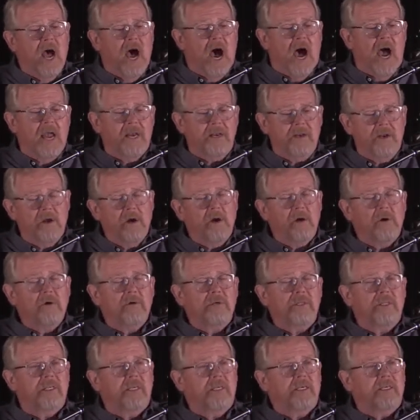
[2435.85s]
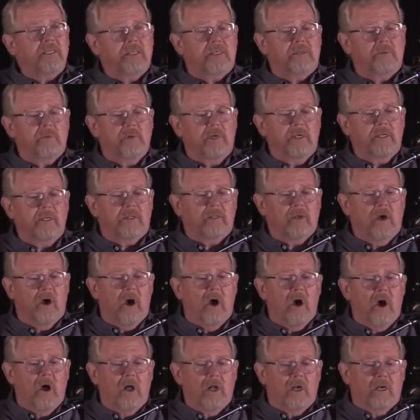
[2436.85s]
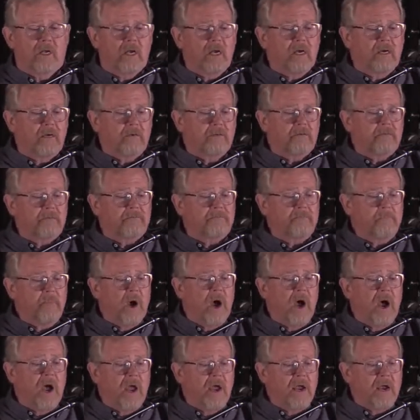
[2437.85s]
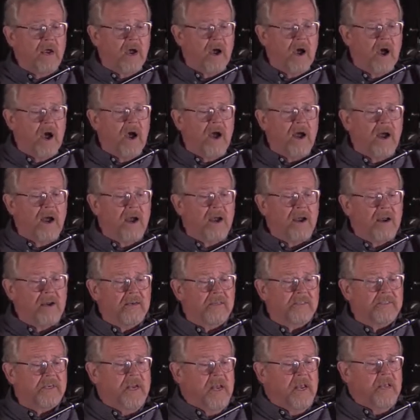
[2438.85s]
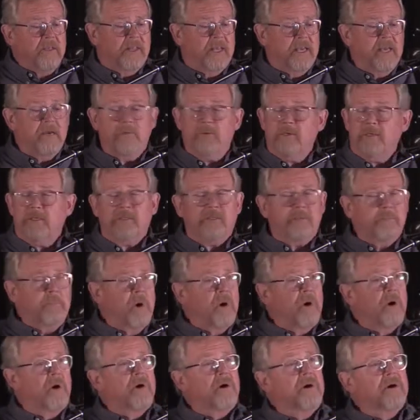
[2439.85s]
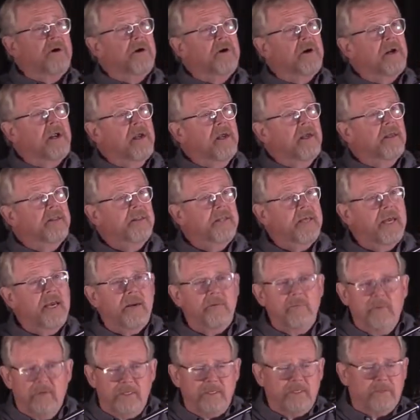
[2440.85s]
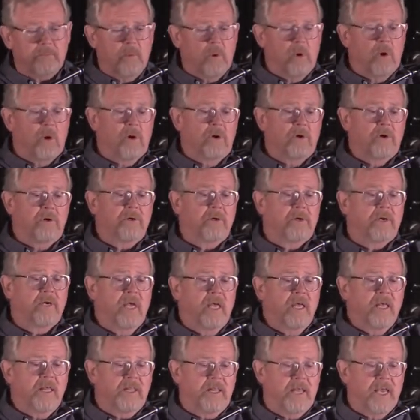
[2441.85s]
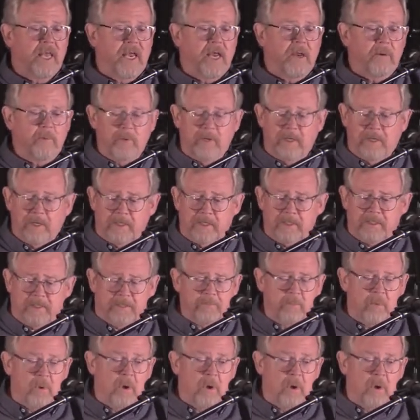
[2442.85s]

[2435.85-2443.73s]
I know this with all of my heart. There is more, there is more, there is